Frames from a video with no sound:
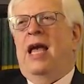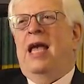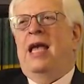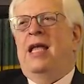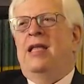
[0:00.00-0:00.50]

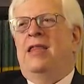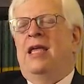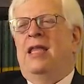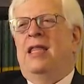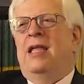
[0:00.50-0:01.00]

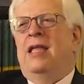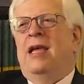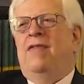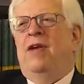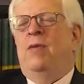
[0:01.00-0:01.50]

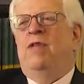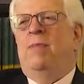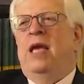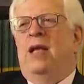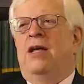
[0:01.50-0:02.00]
If he would have
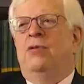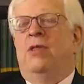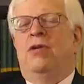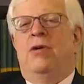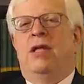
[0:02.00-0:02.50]
paid
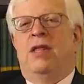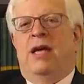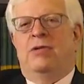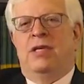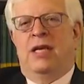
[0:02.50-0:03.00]

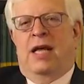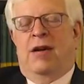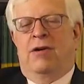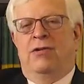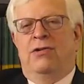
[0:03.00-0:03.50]

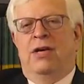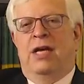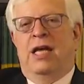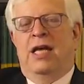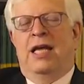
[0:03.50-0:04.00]
$130,000
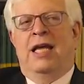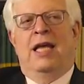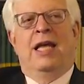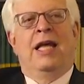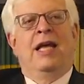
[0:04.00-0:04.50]

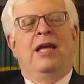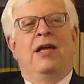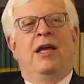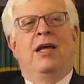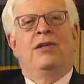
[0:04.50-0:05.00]

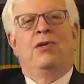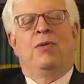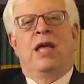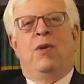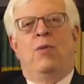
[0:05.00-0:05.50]
so
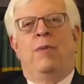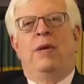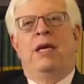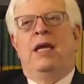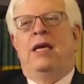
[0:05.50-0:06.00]
that a
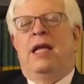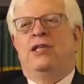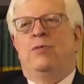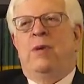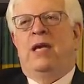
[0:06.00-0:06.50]
woman not
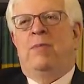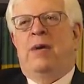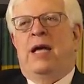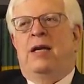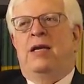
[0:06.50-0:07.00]
speak
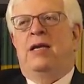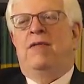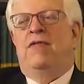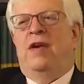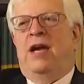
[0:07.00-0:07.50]
about an
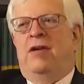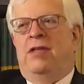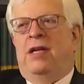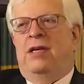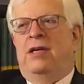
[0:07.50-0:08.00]
affair
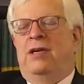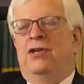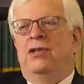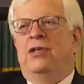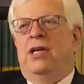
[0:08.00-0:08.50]
that
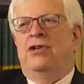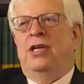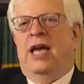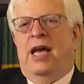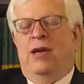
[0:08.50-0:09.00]
she said
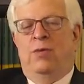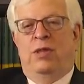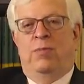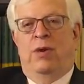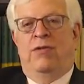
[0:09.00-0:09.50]
she had with
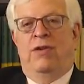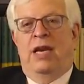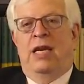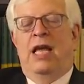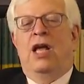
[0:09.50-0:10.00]
the
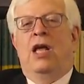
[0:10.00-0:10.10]
president,